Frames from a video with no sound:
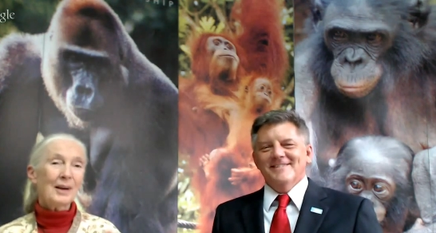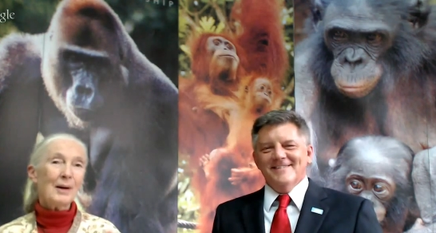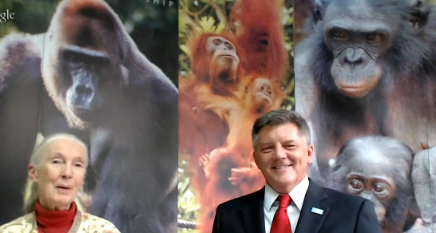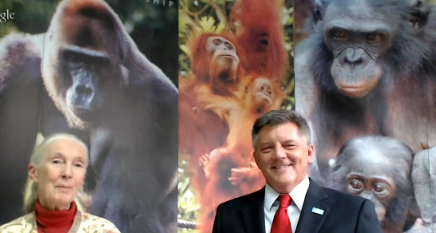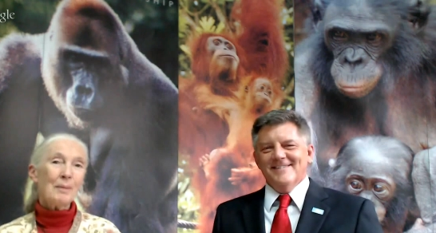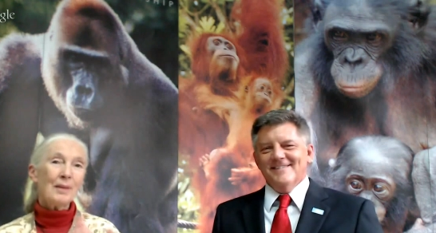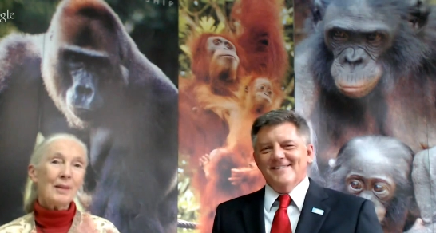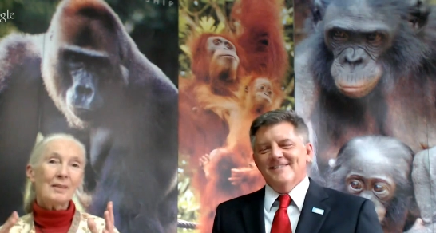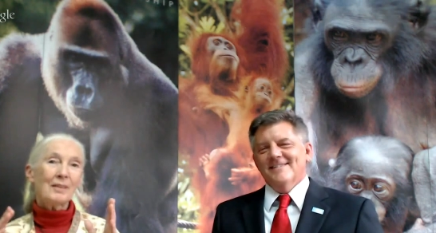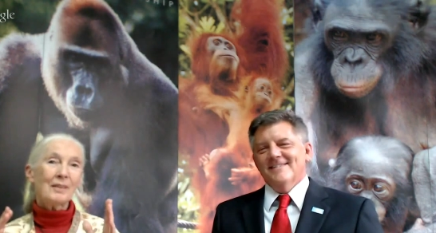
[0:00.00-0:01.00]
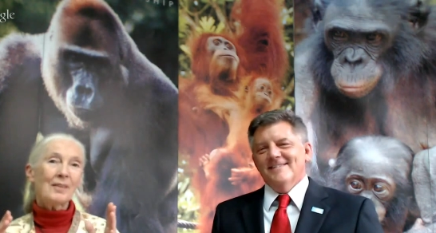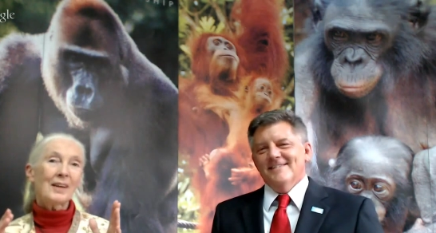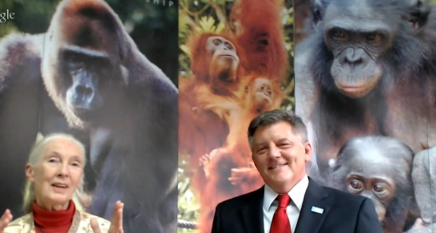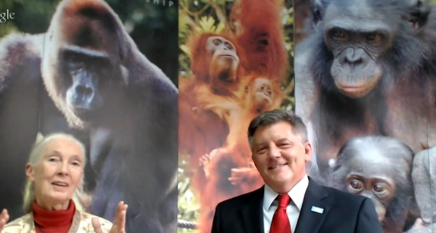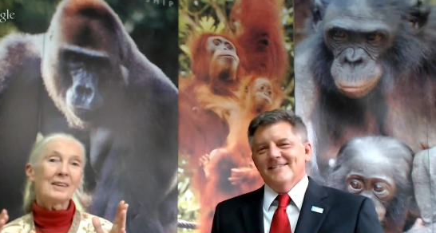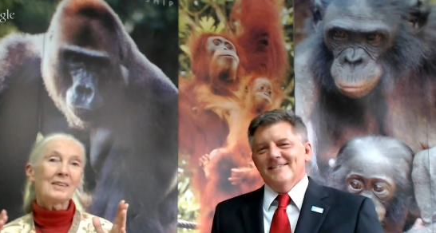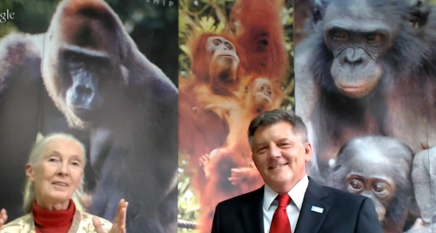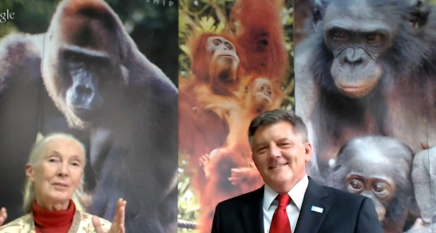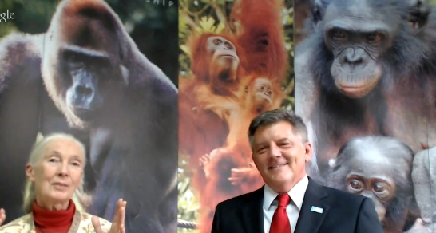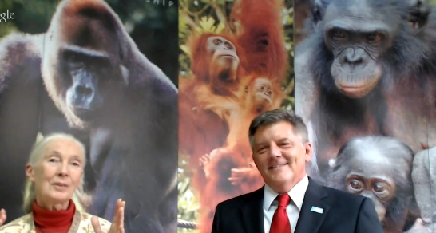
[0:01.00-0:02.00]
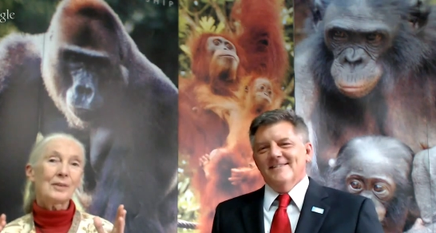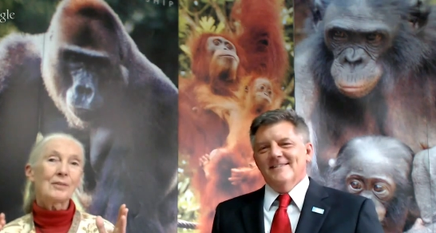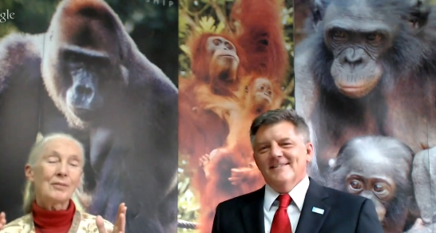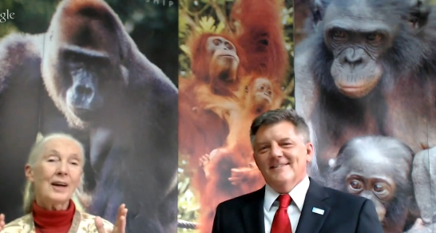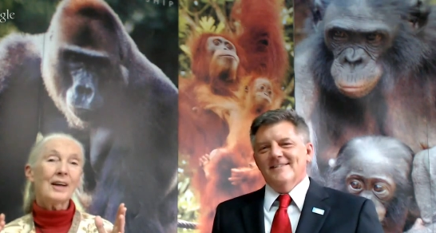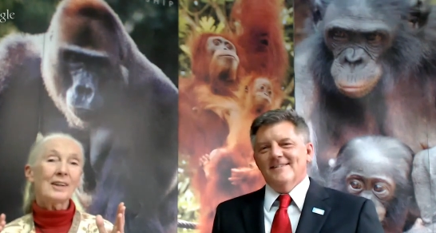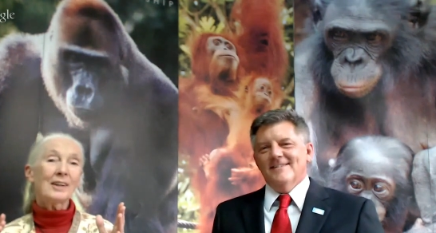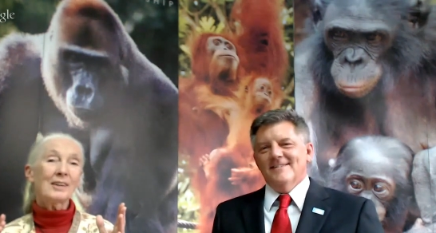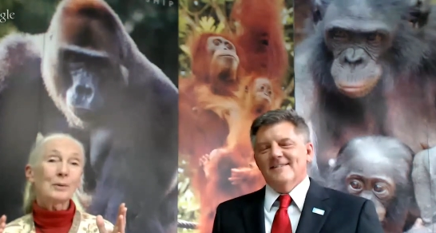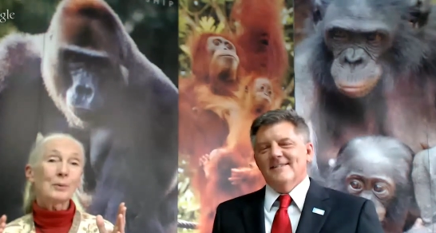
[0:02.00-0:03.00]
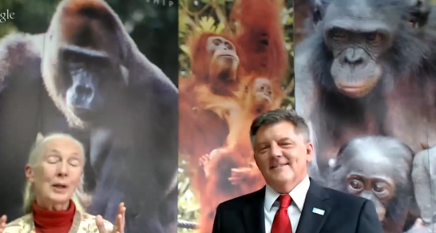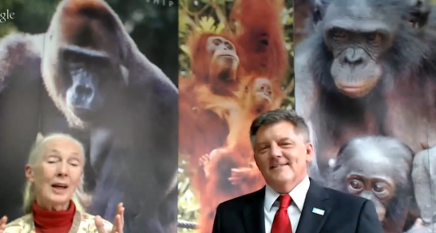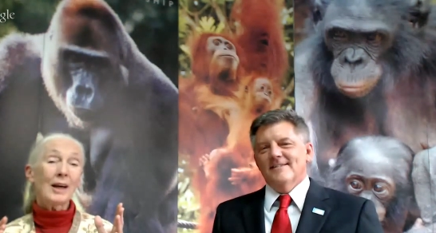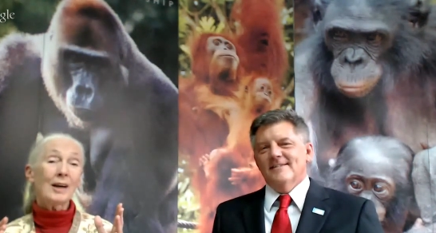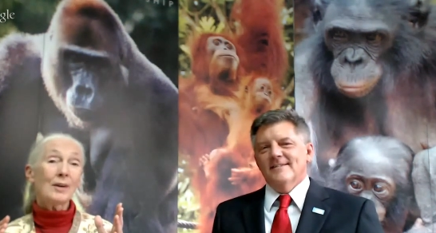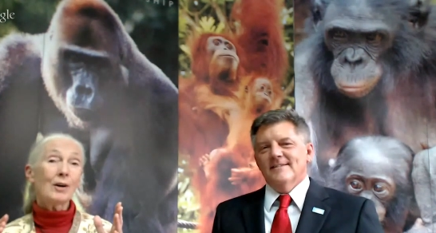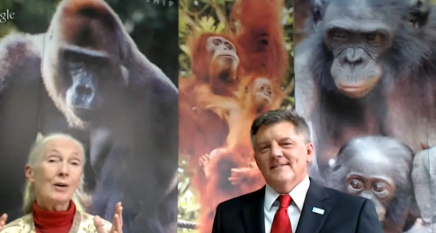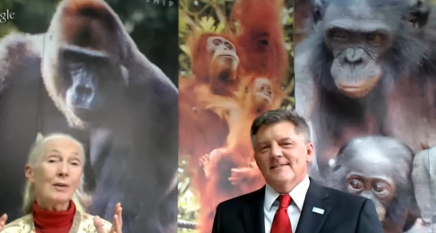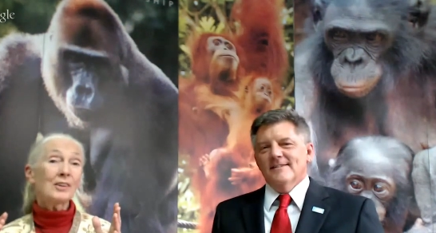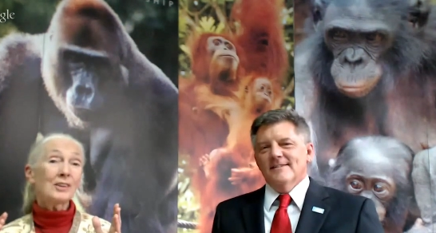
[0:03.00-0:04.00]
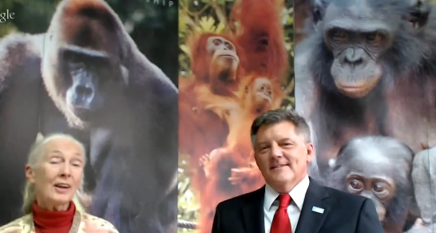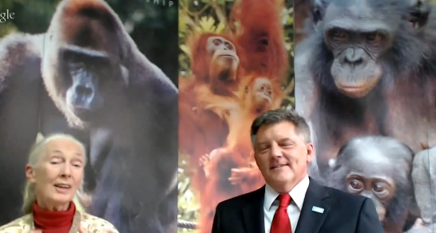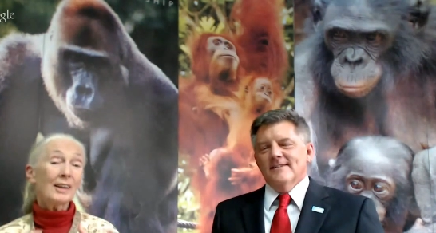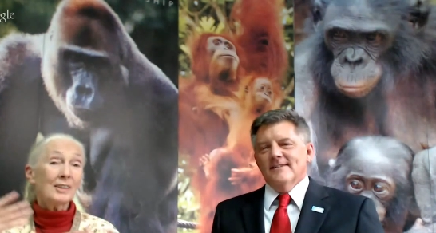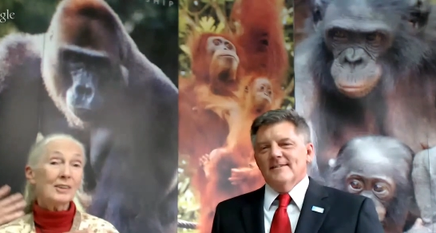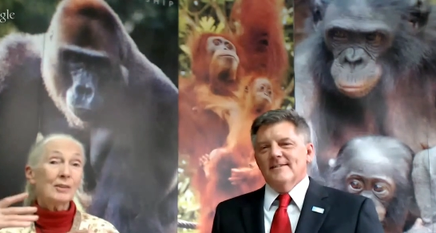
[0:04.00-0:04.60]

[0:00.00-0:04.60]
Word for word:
Speaker 1: Um, the, the fact that we have our intellect has